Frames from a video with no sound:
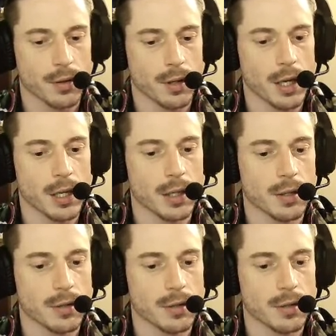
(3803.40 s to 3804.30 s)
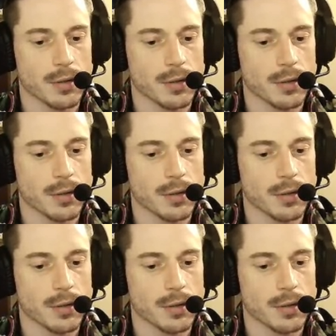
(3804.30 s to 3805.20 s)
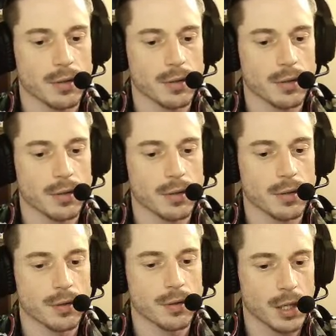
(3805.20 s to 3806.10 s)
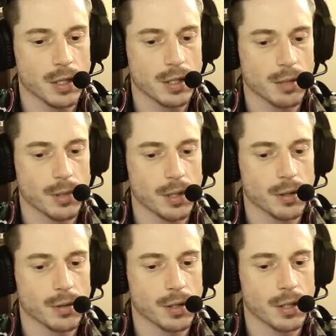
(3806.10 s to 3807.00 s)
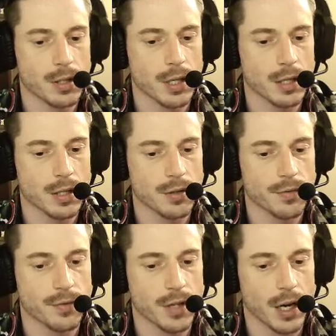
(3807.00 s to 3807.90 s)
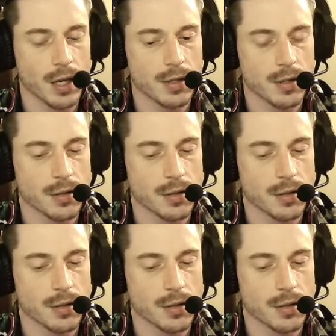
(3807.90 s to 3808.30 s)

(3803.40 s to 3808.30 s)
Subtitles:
and running a CPU intensive task.